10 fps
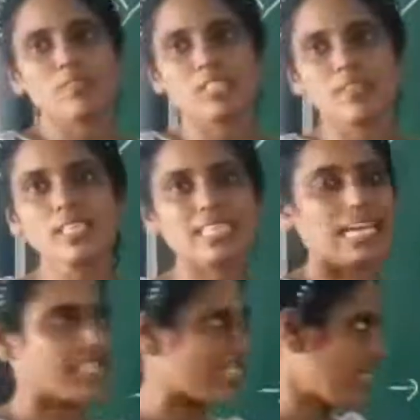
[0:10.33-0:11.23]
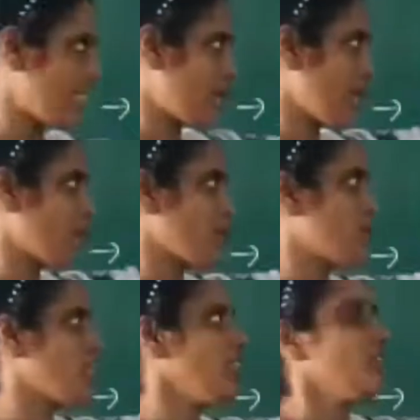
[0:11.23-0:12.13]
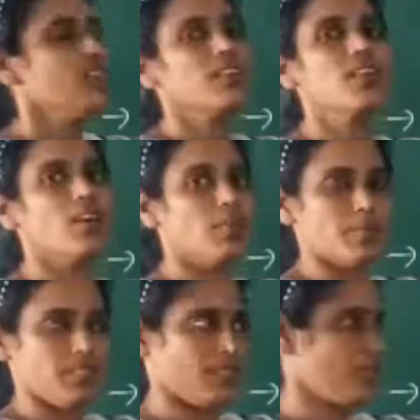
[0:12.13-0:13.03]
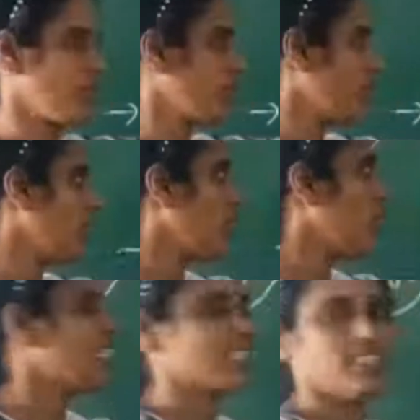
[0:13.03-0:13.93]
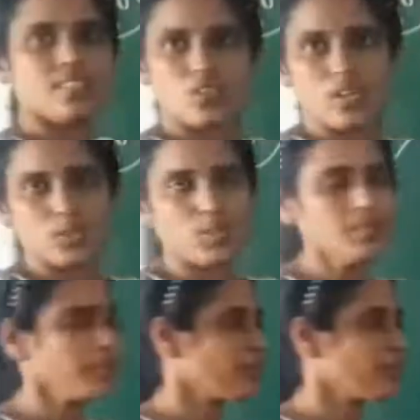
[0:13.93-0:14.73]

of Civics, that is lesson number 15, Government. Let's see the introduction.